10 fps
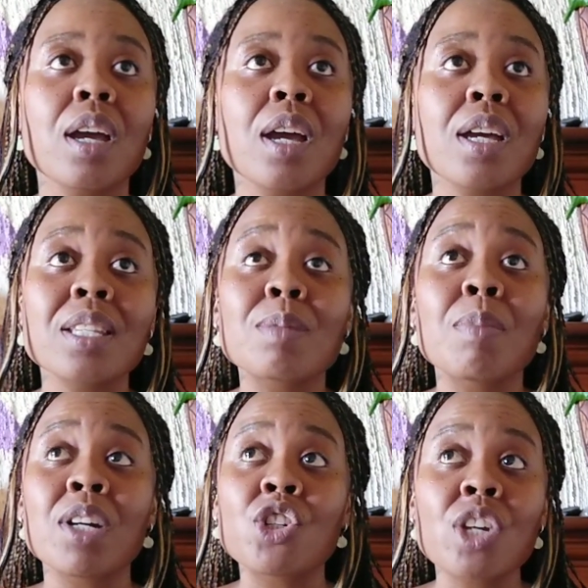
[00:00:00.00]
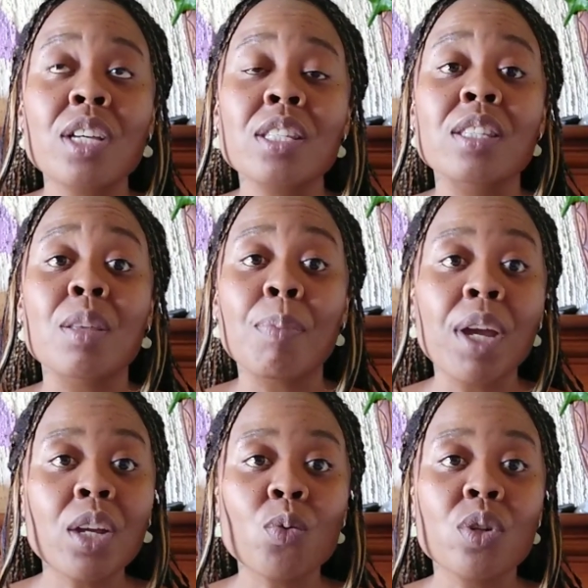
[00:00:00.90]
as much as the
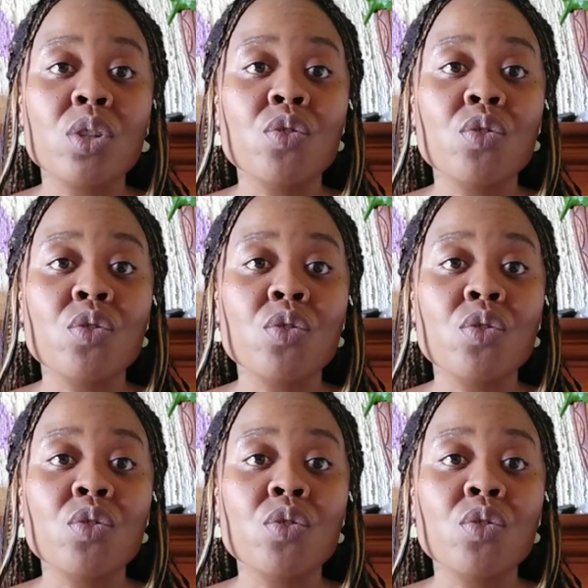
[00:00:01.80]
pain was